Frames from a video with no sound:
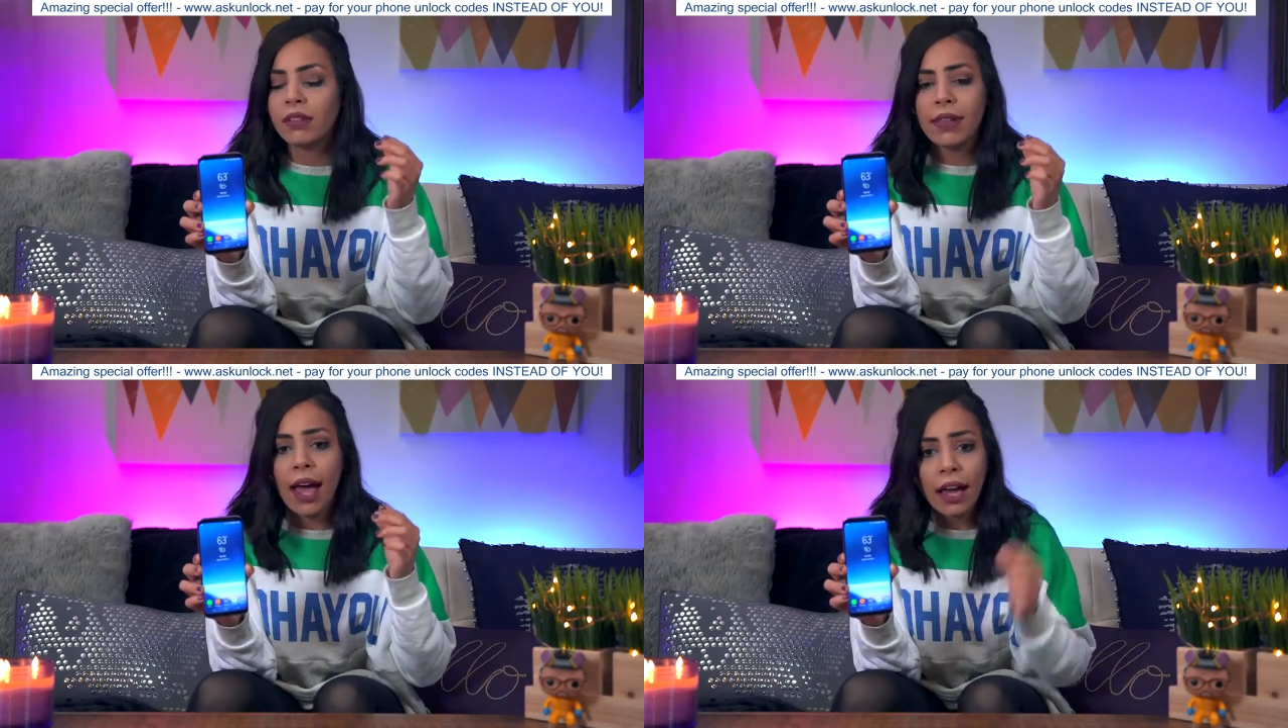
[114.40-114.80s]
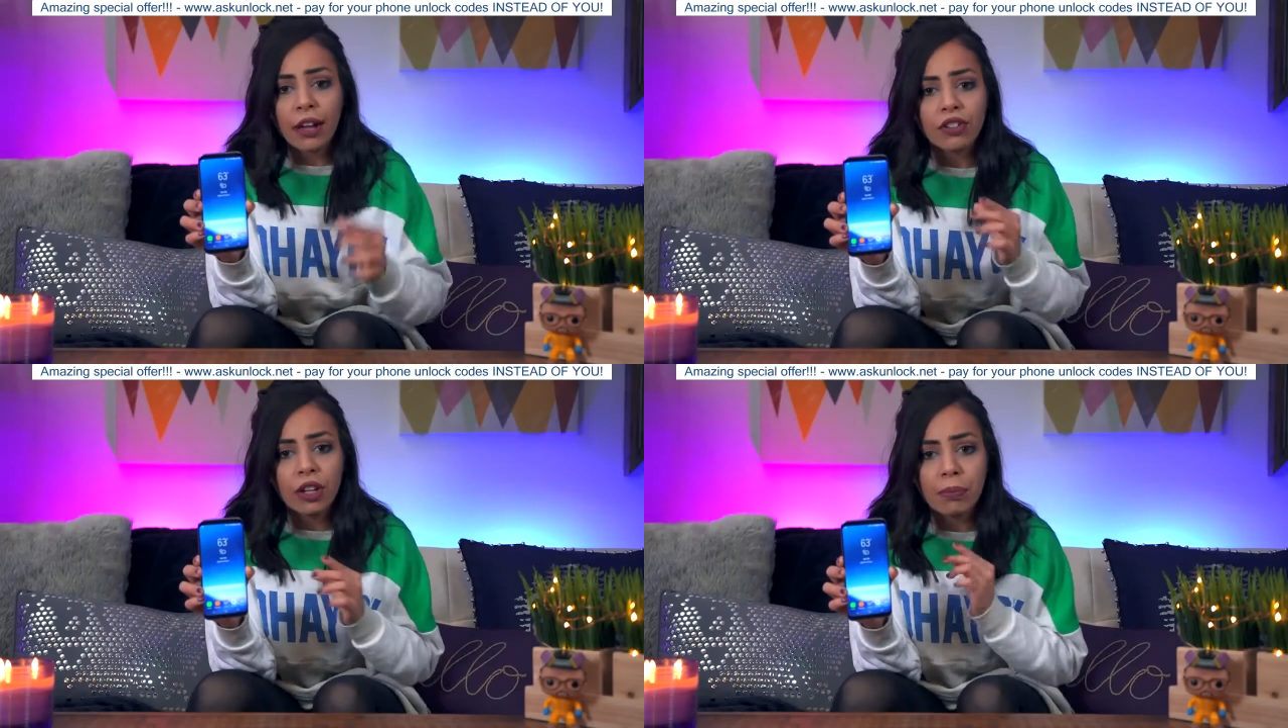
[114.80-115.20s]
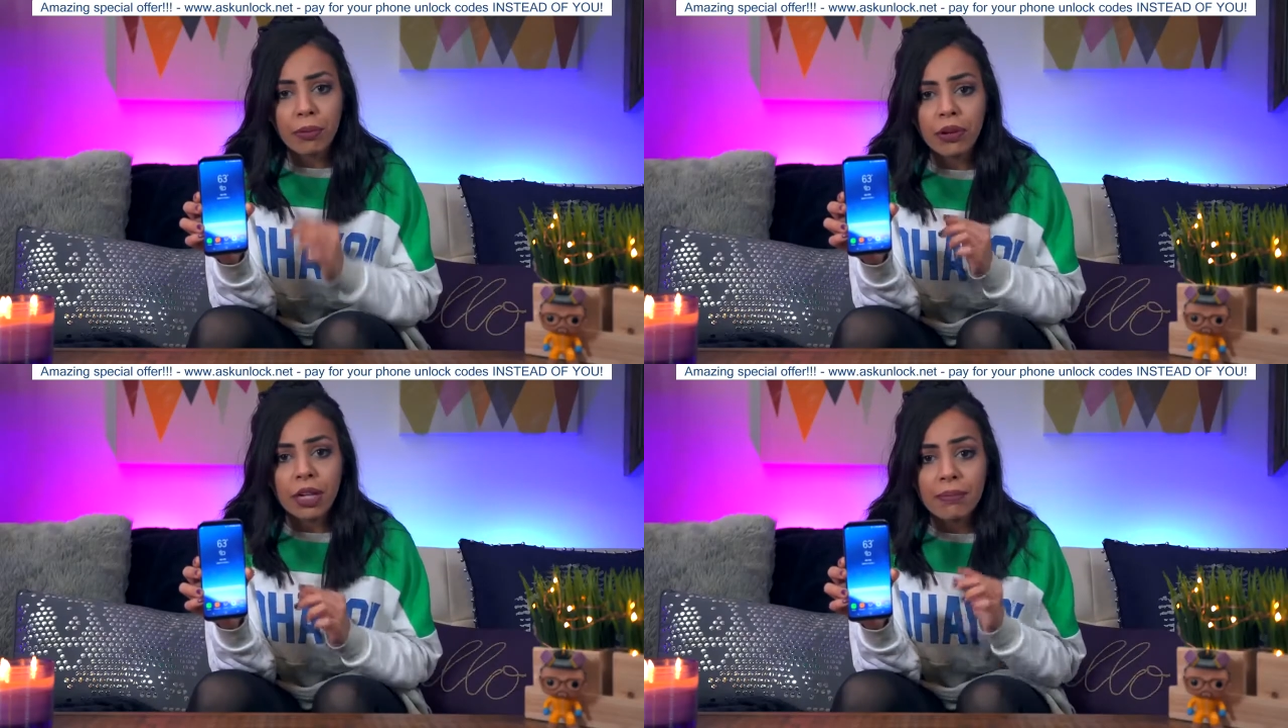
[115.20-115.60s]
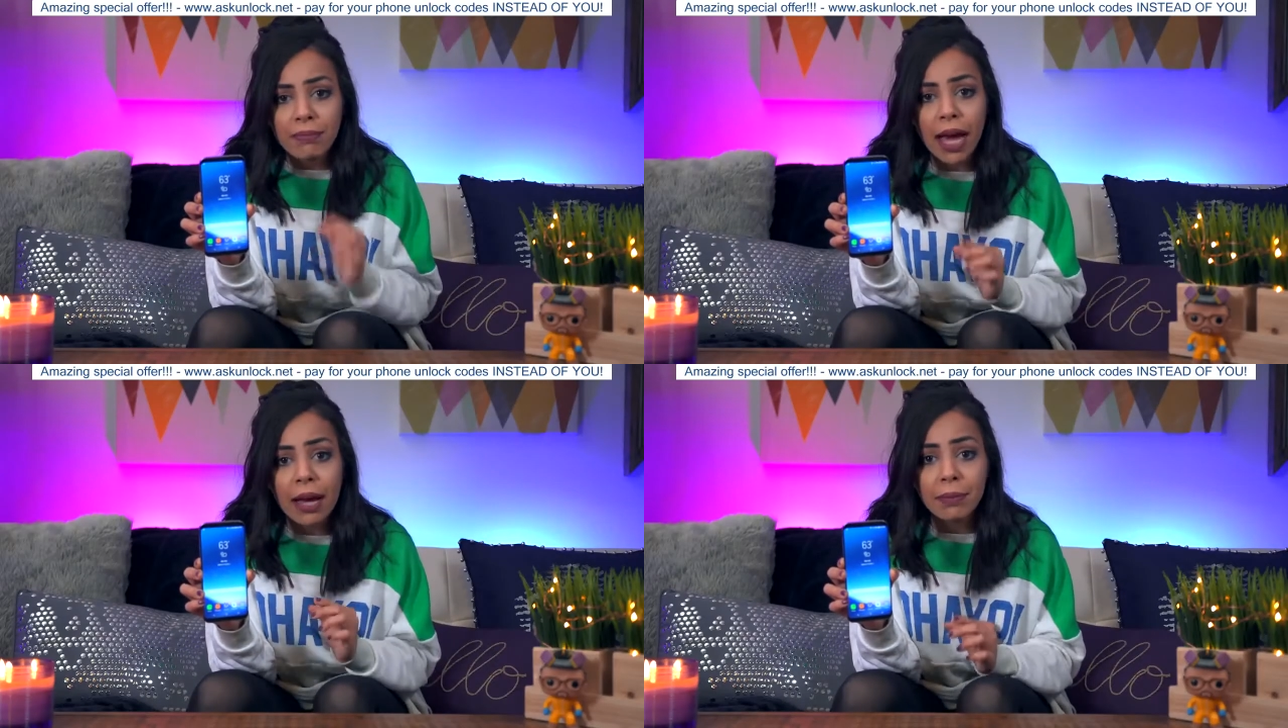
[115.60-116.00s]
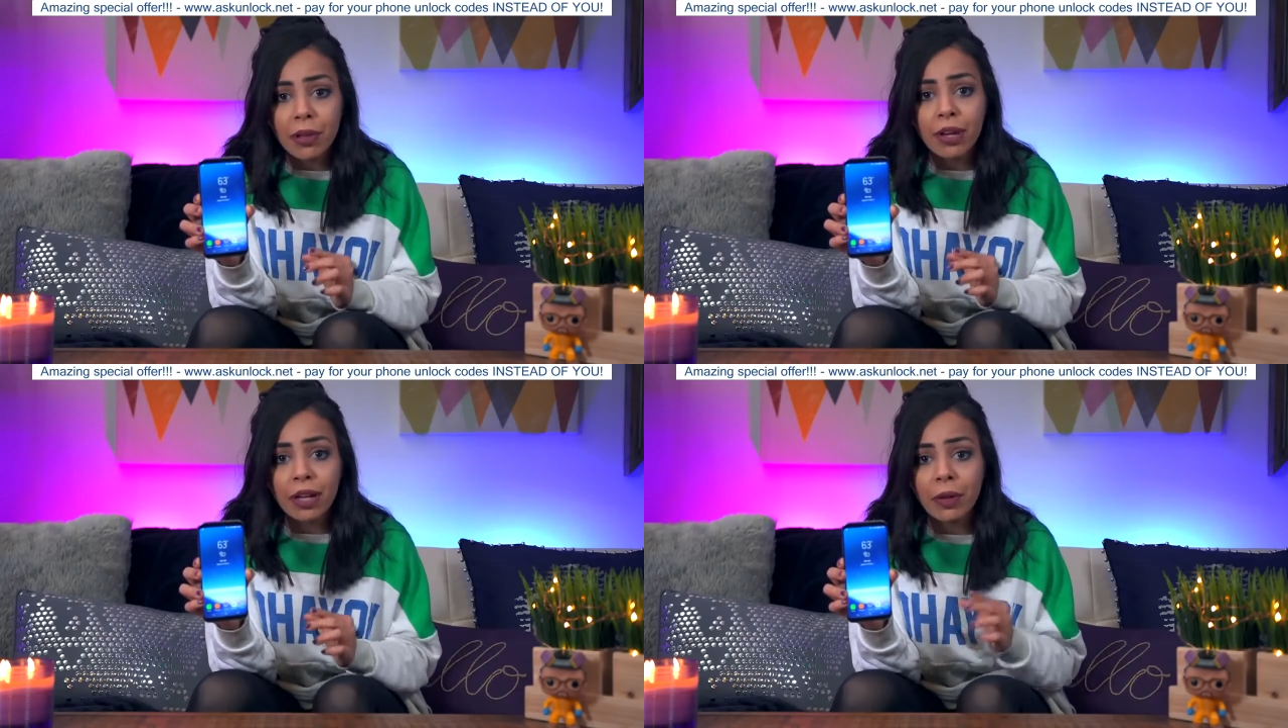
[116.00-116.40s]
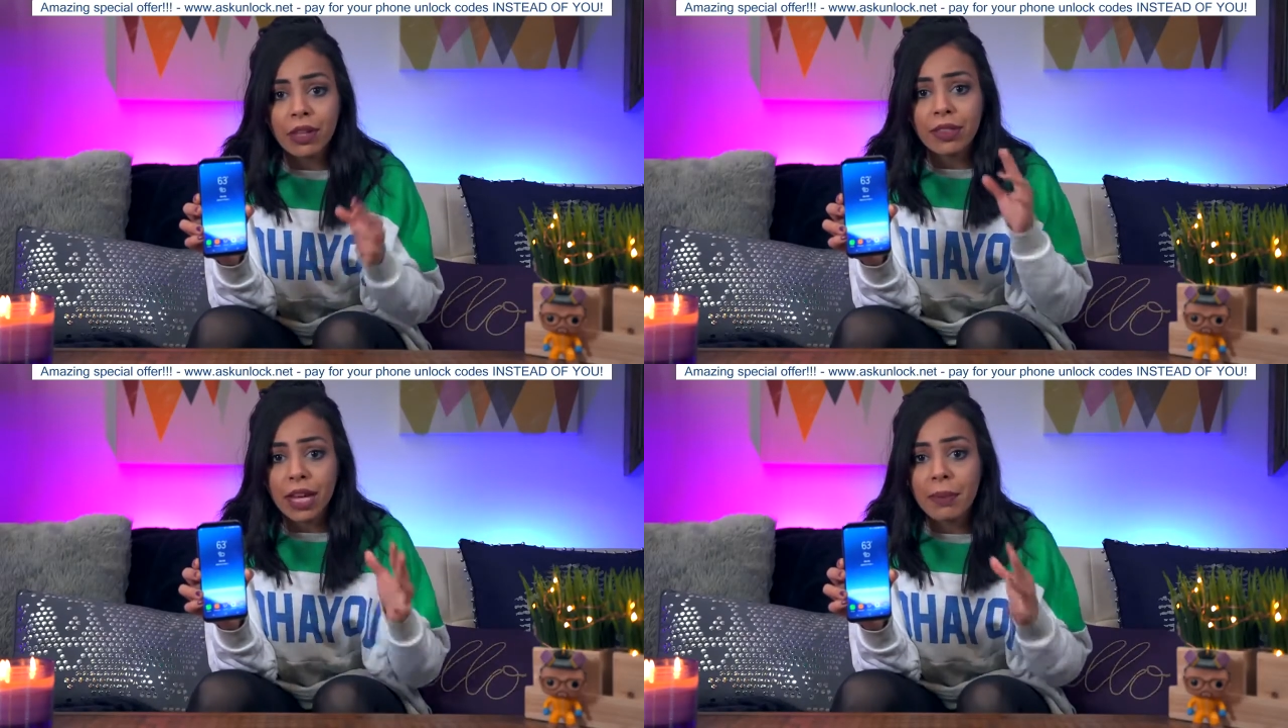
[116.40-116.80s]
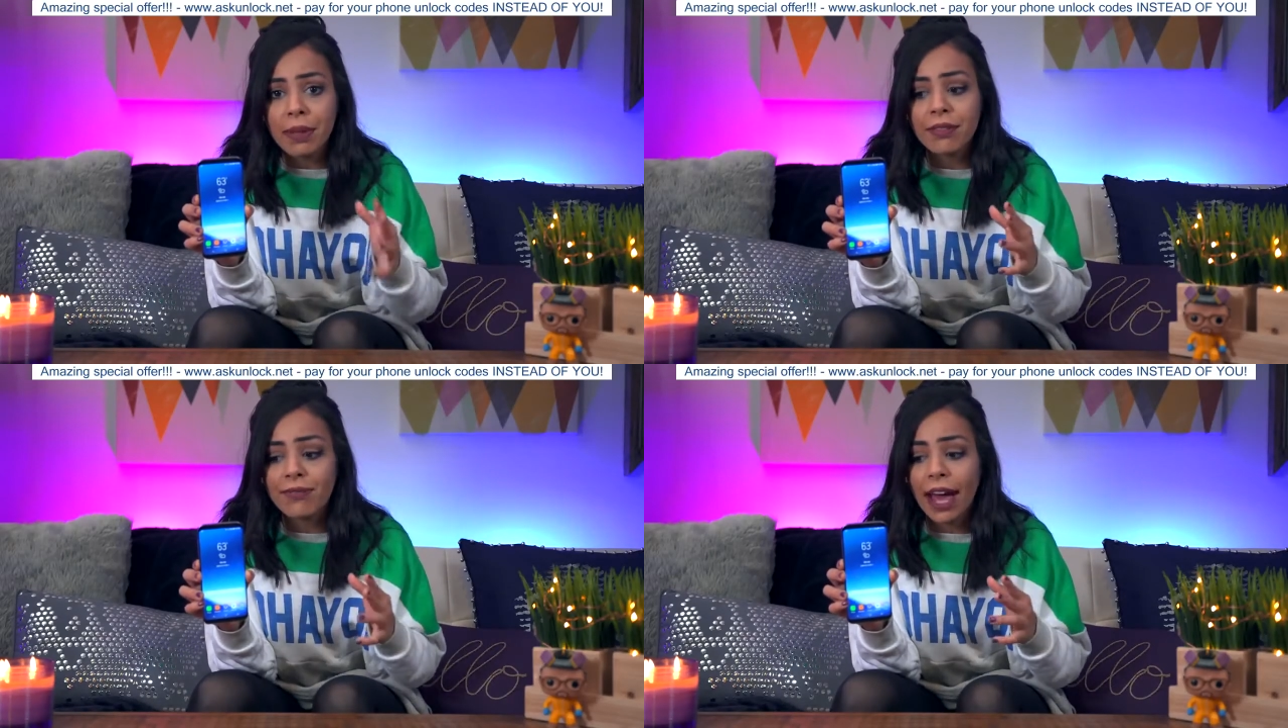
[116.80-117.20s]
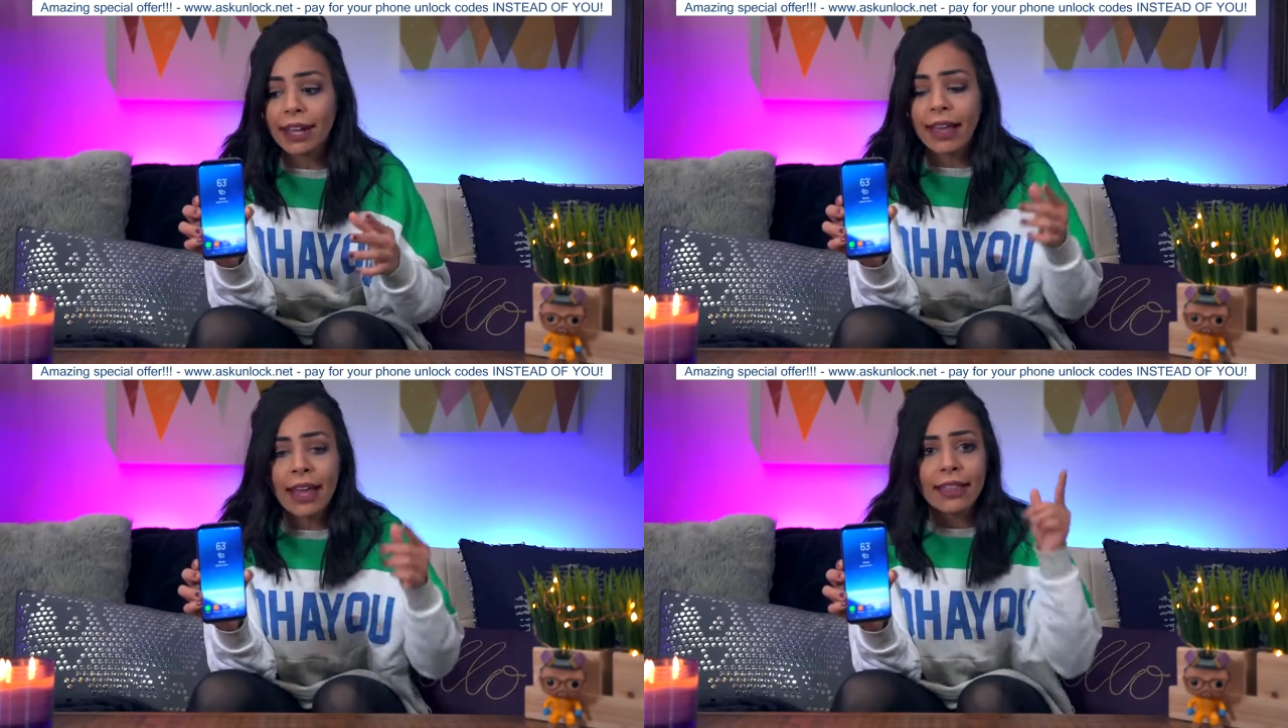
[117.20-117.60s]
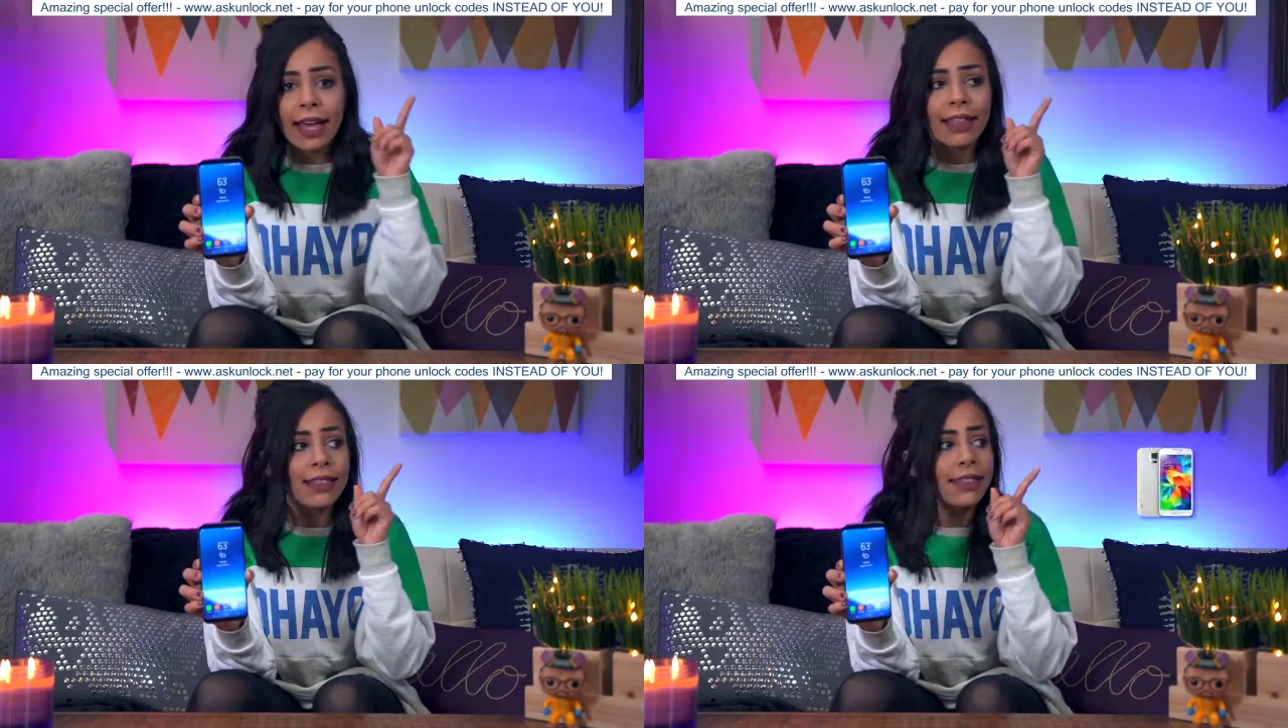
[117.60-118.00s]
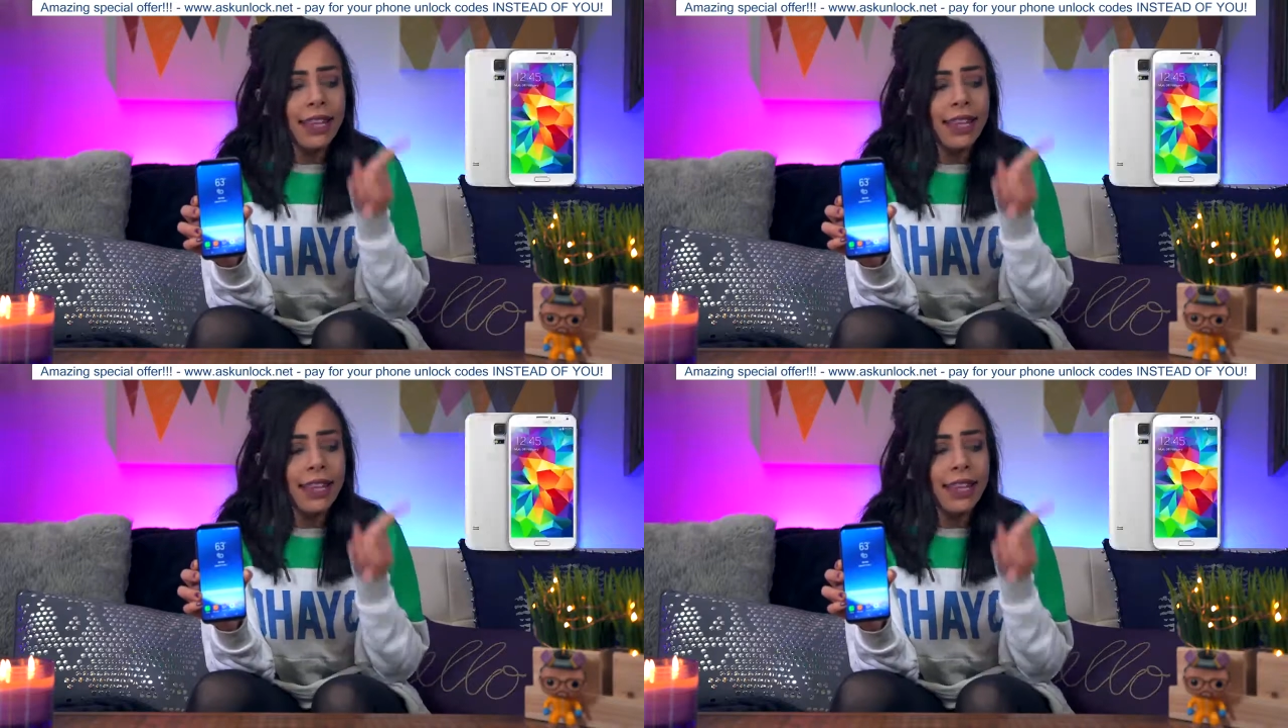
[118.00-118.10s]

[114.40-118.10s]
it's actually pretty mind-blowing when you think about the fact that